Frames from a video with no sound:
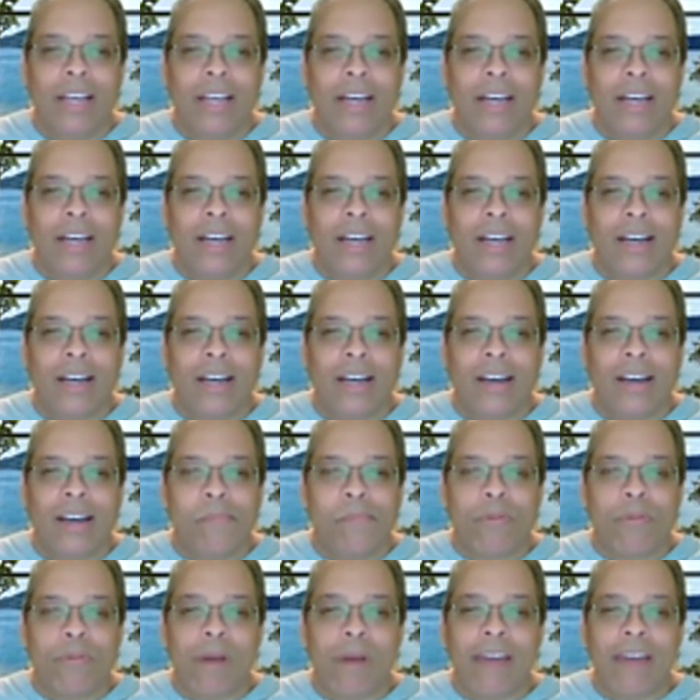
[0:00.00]
uh, her
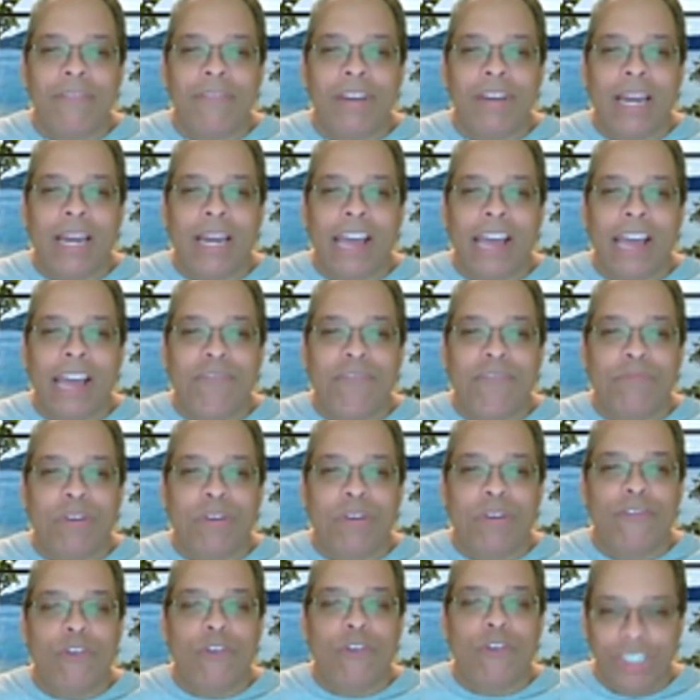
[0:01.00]
private life
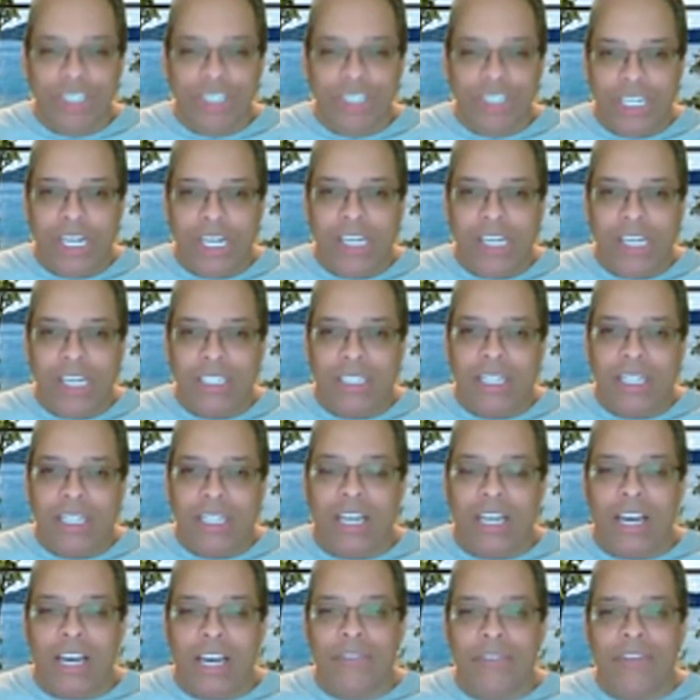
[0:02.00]
before she entered the
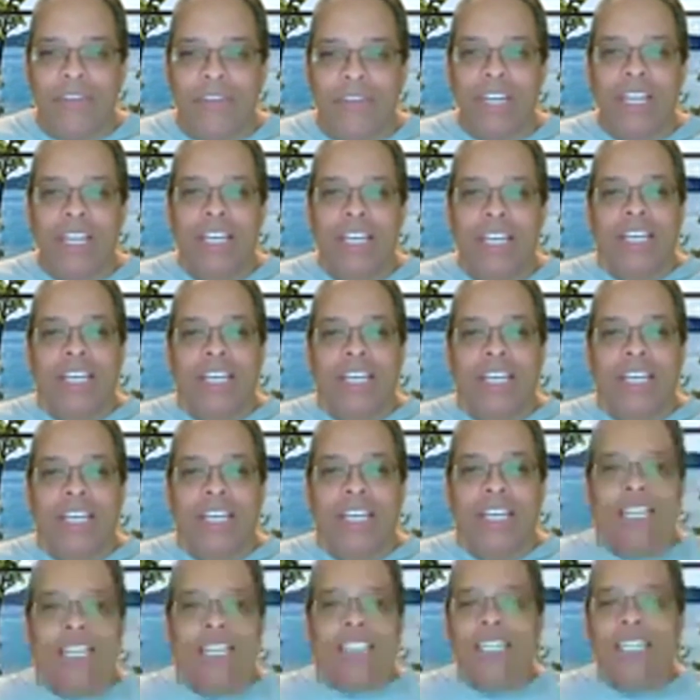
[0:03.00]
convent,
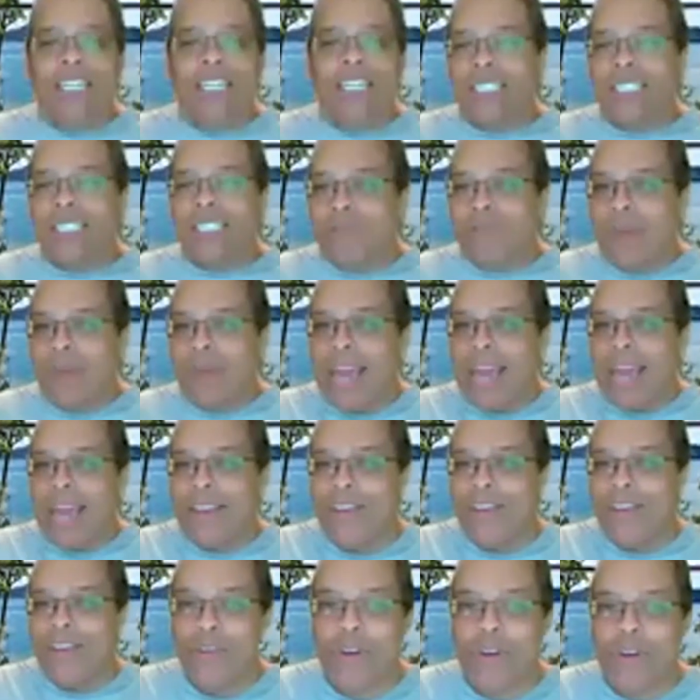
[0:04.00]
she doesn't mind
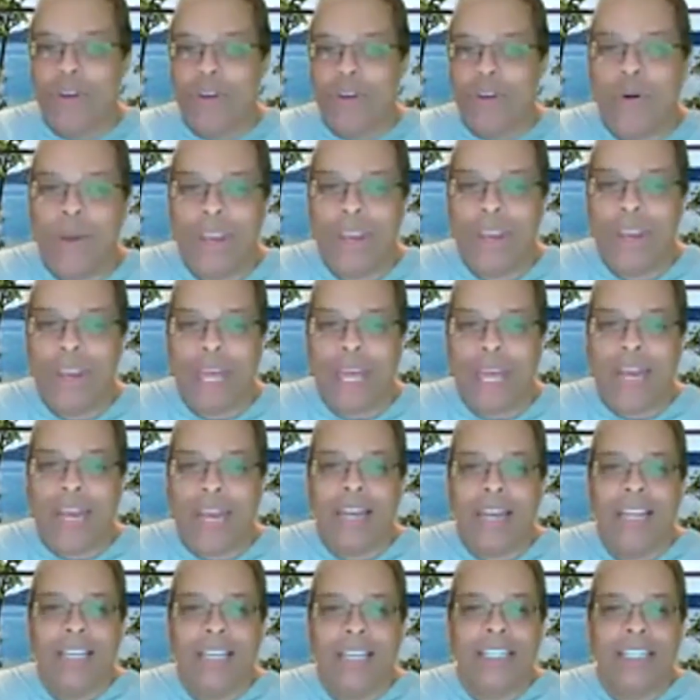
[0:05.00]
you knowing that
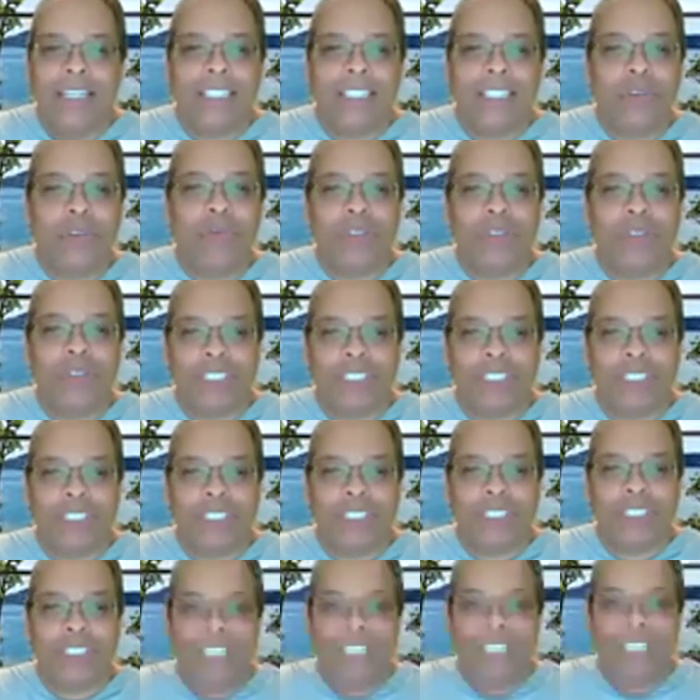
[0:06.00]
she was
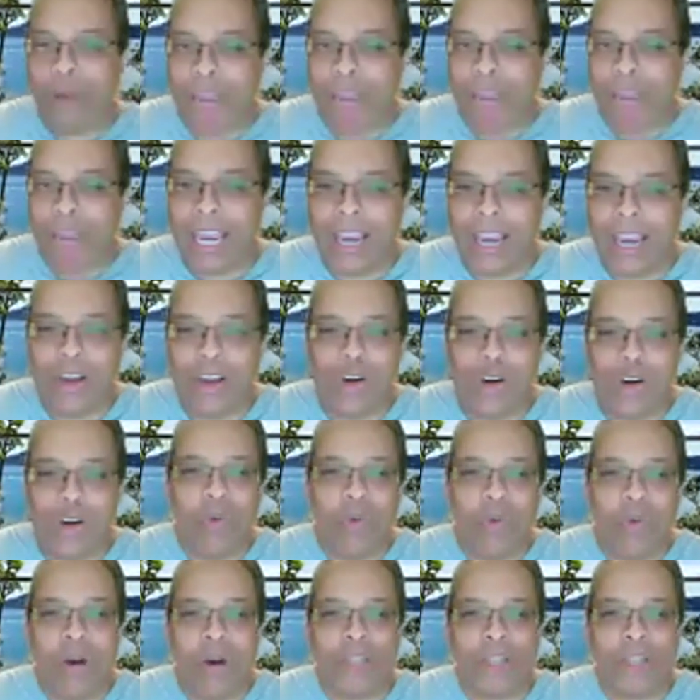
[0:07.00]
Desiré, who
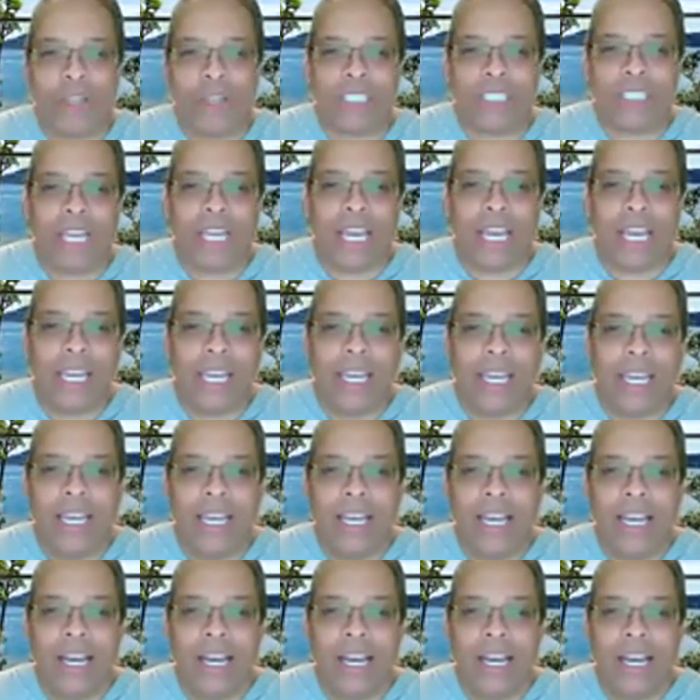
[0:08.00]
was a
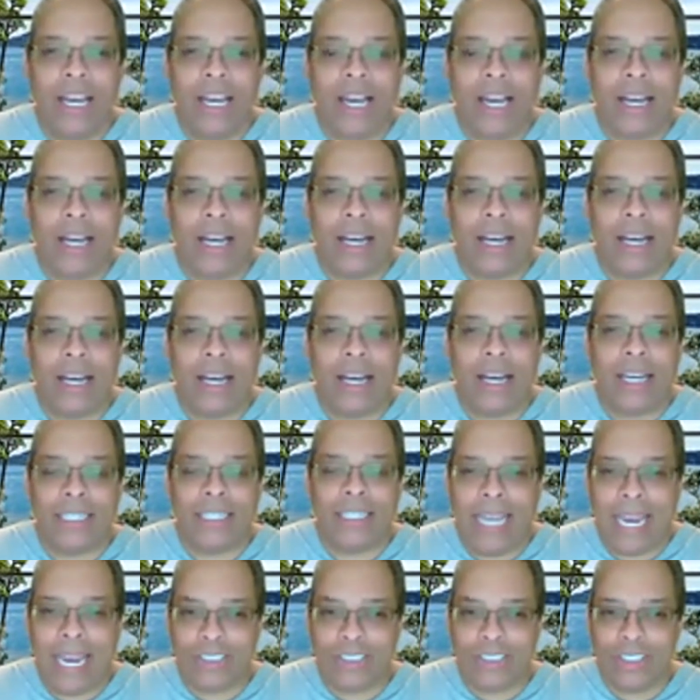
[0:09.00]
uh, a
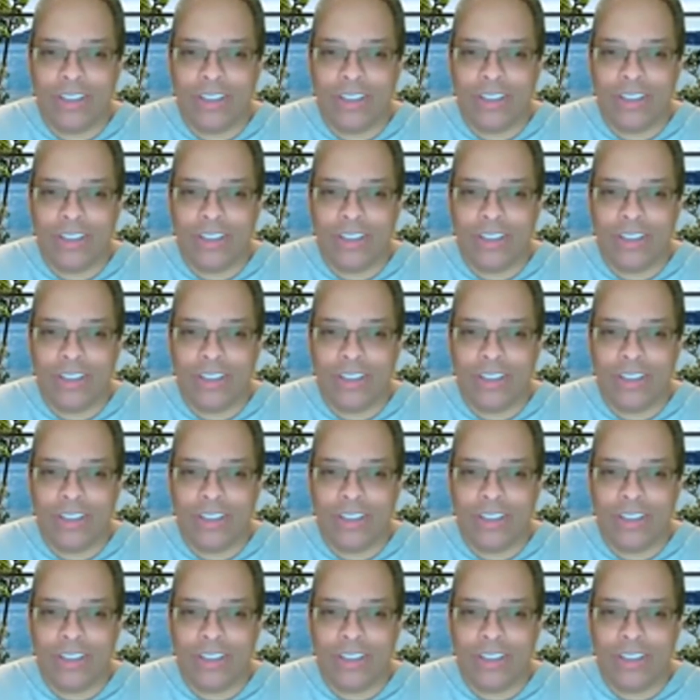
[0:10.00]
dancer.